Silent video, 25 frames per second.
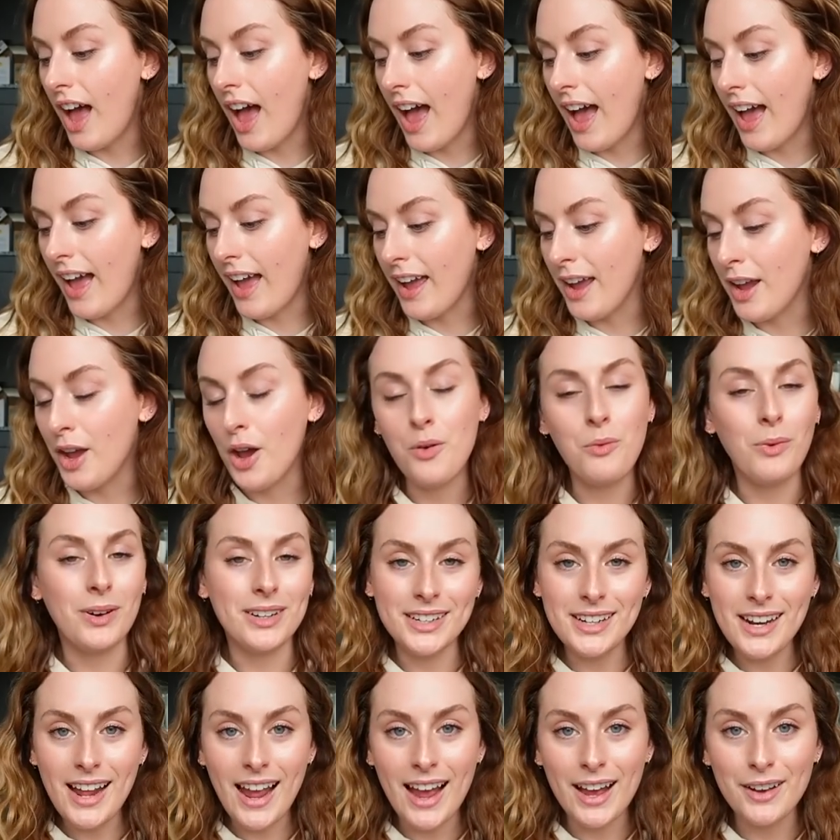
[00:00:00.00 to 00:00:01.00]
I
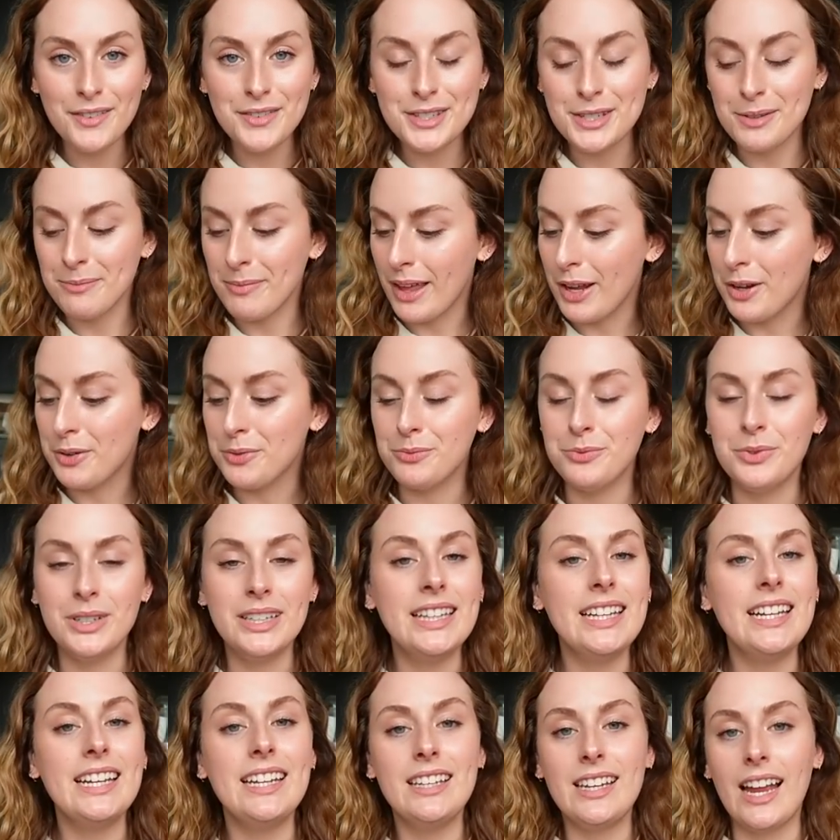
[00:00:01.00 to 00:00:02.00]
wanted to have some like
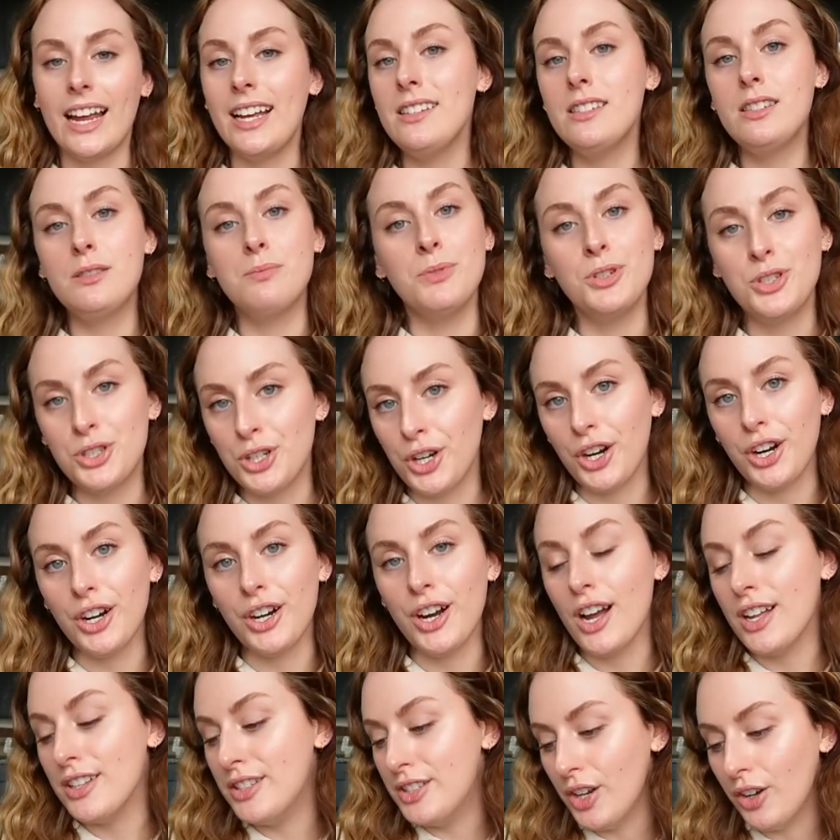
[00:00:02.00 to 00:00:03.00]
really nice, mature
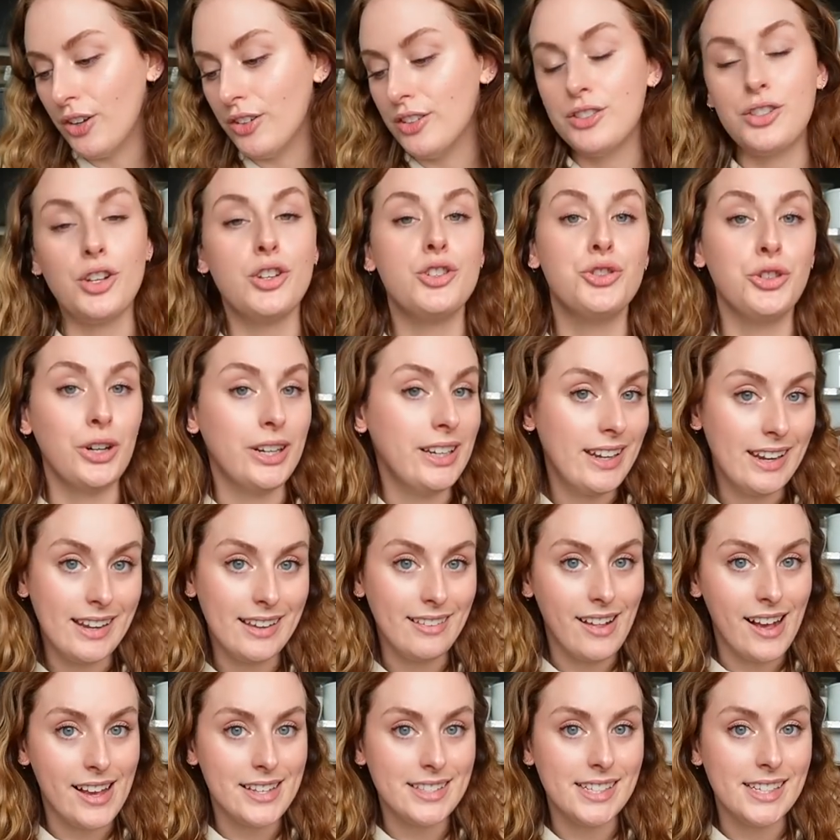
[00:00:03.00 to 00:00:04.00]
adult drinking
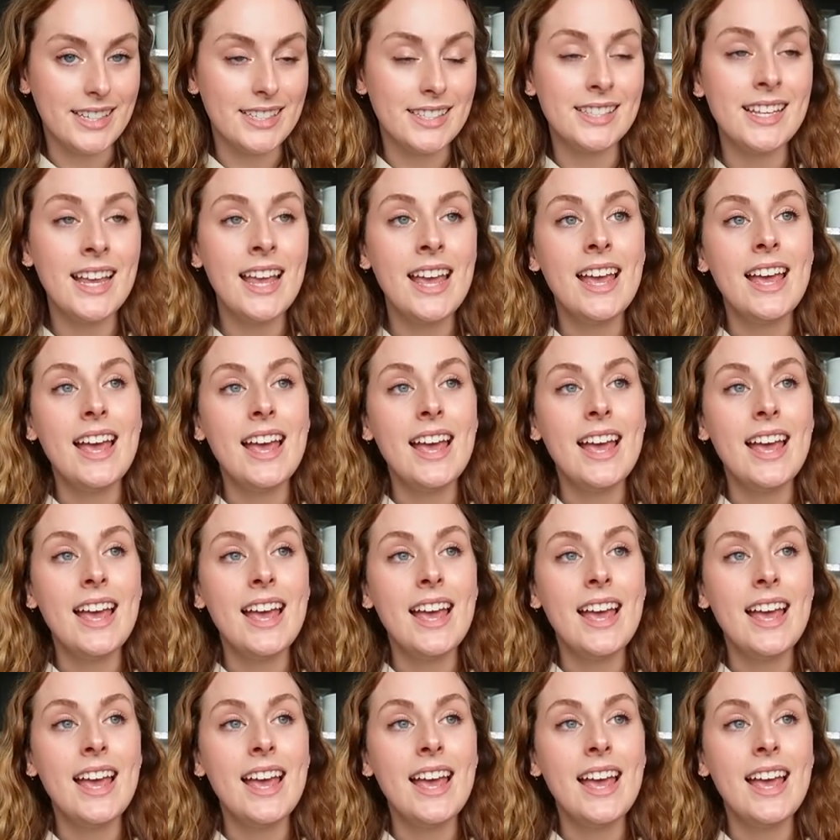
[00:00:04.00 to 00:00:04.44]
glasses.